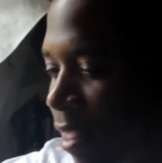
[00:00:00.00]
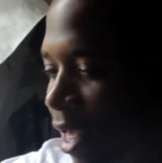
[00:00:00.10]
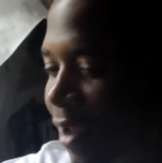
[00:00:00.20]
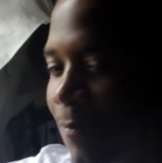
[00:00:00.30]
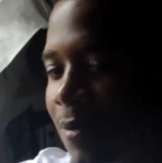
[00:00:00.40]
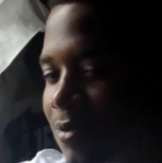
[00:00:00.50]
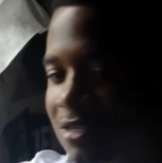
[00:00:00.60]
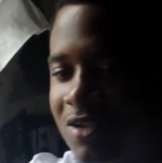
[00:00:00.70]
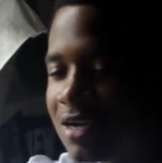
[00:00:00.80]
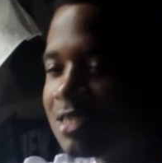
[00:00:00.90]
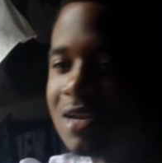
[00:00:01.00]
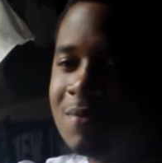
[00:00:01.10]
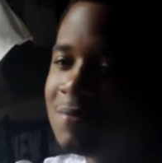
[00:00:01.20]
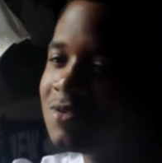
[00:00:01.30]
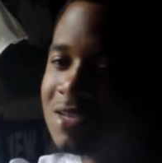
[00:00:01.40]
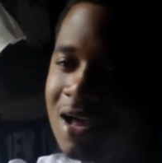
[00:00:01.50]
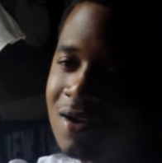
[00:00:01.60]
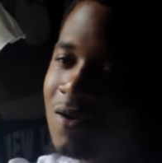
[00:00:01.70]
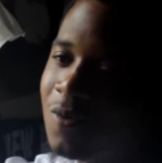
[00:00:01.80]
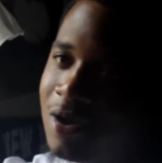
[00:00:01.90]
And then people just started sending me music out
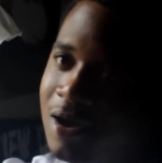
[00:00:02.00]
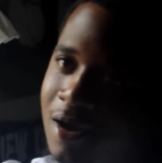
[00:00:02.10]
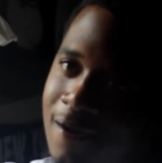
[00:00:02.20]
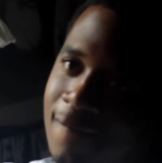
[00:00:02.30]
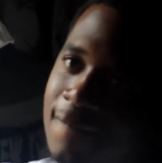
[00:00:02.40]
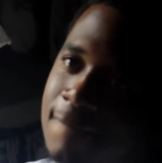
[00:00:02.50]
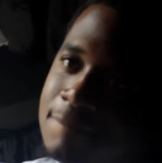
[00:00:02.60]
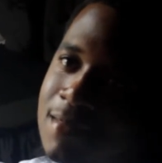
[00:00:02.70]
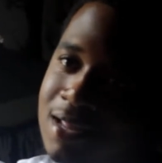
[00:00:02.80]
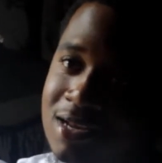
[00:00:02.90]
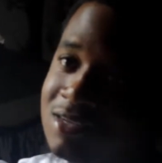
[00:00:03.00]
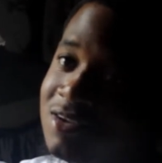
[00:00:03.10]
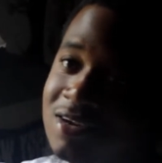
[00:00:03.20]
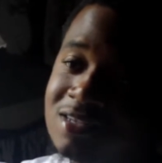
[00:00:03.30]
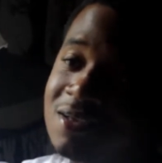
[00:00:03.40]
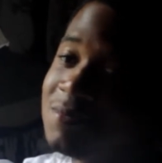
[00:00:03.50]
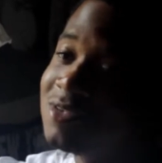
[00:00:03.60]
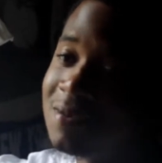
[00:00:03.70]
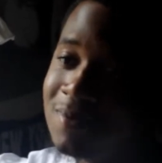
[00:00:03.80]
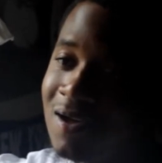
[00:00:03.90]
of nowhere, and it turned into a
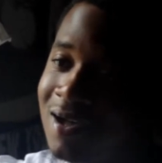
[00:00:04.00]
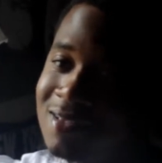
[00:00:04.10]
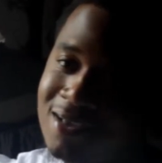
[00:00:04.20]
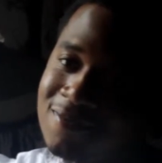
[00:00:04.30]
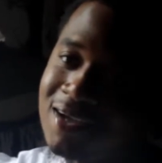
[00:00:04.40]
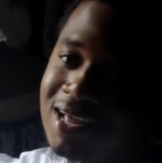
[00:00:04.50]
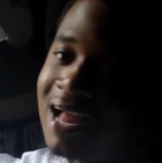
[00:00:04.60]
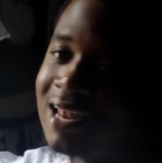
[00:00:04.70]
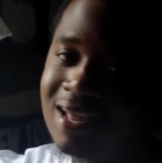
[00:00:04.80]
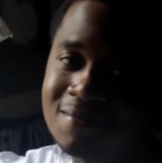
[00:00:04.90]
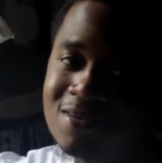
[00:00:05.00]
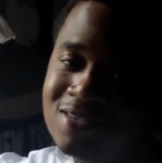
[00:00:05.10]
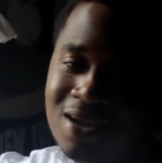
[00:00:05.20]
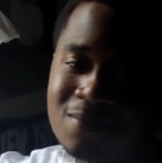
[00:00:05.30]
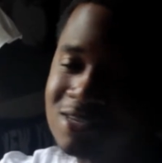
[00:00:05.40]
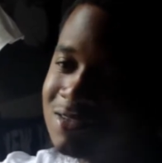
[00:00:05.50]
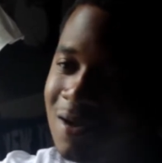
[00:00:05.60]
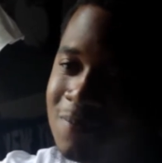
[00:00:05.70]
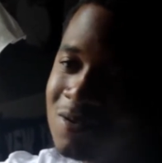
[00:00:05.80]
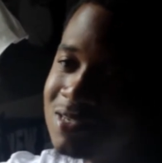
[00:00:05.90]
music blog. I was like, fuck it, I like music, I'm gonna just
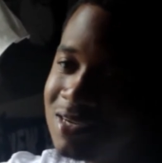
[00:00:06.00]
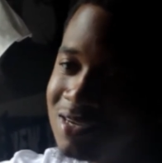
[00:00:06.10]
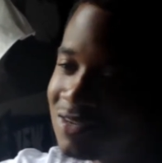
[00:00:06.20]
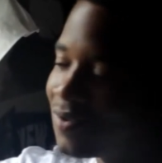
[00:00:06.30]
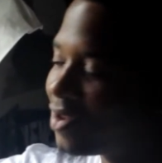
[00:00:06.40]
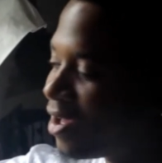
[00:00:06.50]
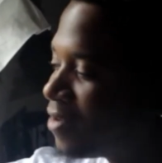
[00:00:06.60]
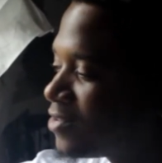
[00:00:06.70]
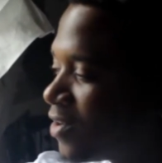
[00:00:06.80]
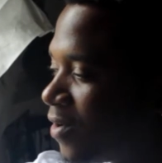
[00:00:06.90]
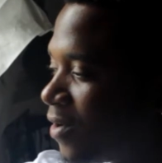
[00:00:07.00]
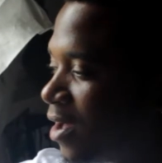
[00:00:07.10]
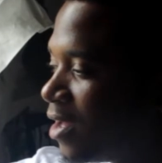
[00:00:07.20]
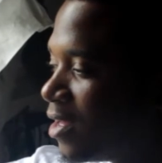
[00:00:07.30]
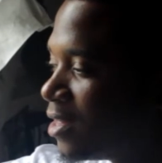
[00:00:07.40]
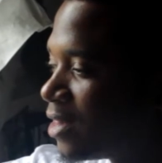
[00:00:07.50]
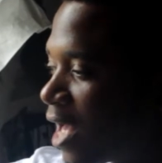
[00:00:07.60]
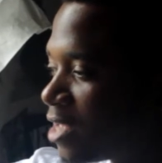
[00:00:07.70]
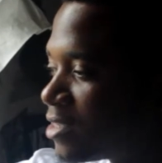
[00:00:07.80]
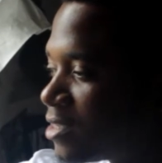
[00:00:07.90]
start posting it and show love. So
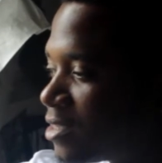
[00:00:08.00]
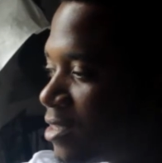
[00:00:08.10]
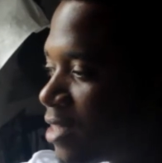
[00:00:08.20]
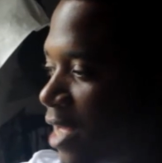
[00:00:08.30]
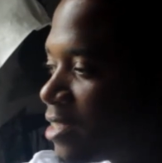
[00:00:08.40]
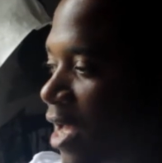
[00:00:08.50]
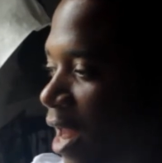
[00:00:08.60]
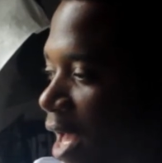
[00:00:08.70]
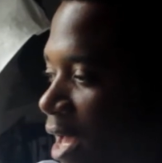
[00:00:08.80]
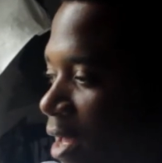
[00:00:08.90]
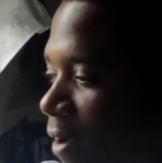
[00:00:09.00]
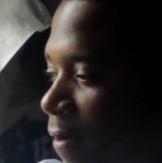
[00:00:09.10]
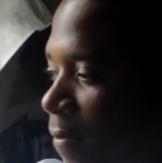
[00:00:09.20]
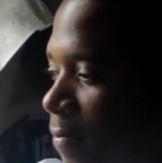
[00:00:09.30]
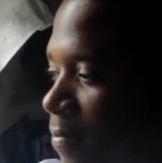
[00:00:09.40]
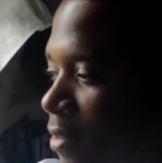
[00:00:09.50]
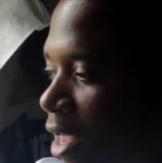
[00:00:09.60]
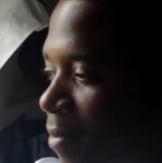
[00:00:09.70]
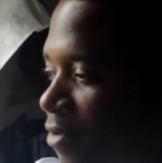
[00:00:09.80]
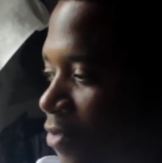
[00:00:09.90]
that's how that
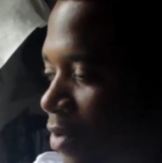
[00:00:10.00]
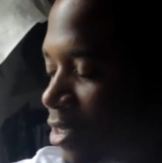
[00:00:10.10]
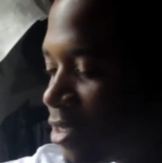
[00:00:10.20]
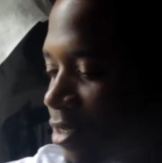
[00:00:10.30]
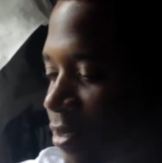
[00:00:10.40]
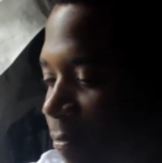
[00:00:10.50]
came to fruition.